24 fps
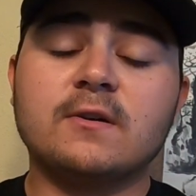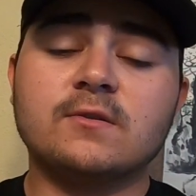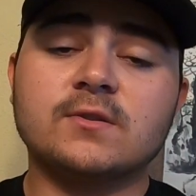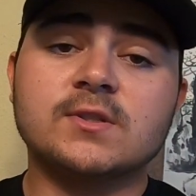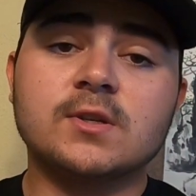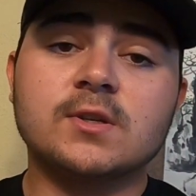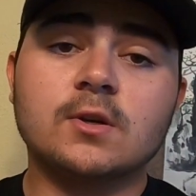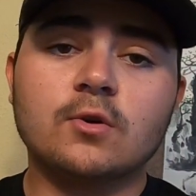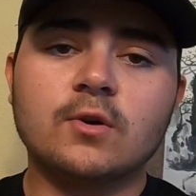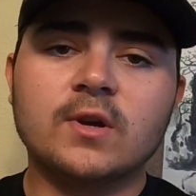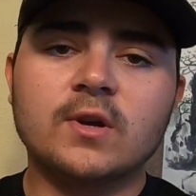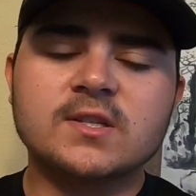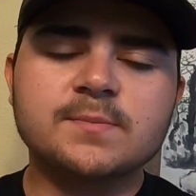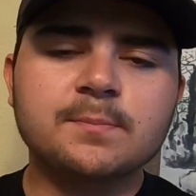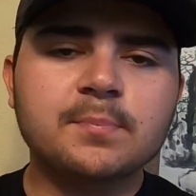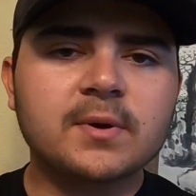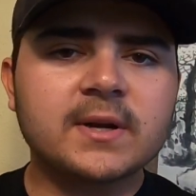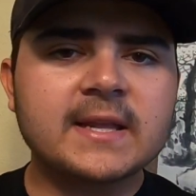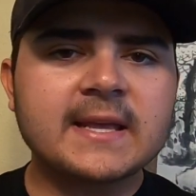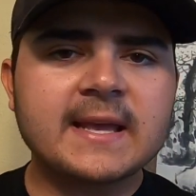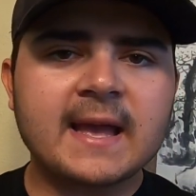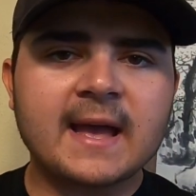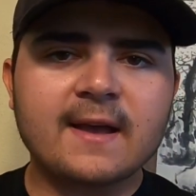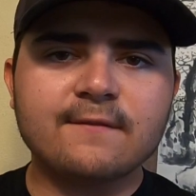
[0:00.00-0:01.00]
So it's
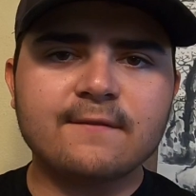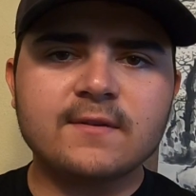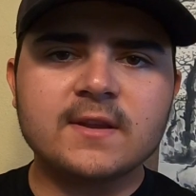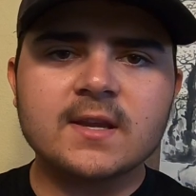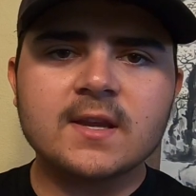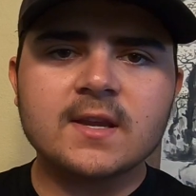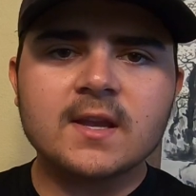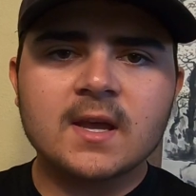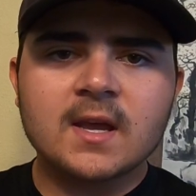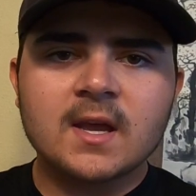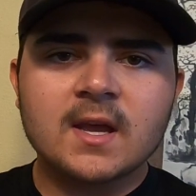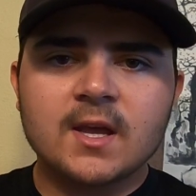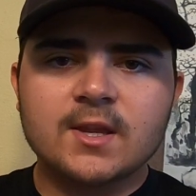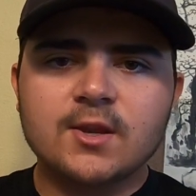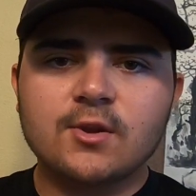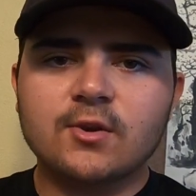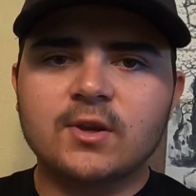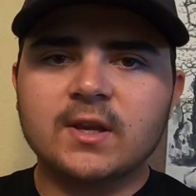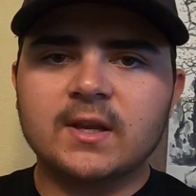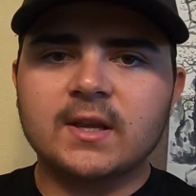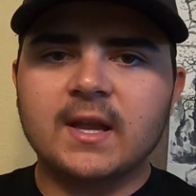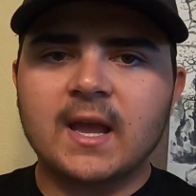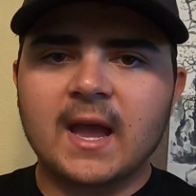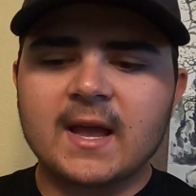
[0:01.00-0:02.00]
pretty heavy. You
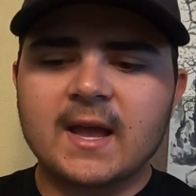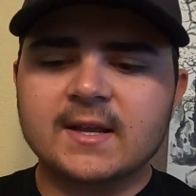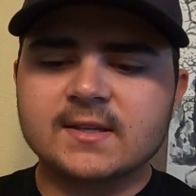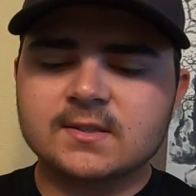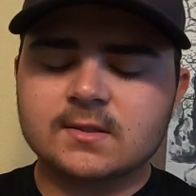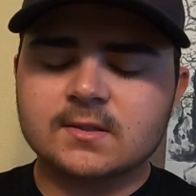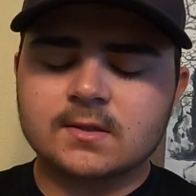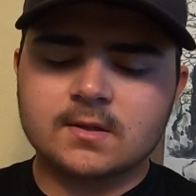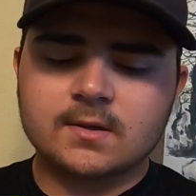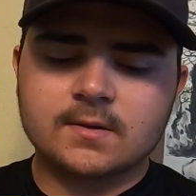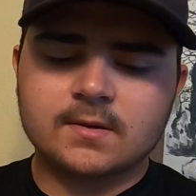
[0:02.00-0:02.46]
could cast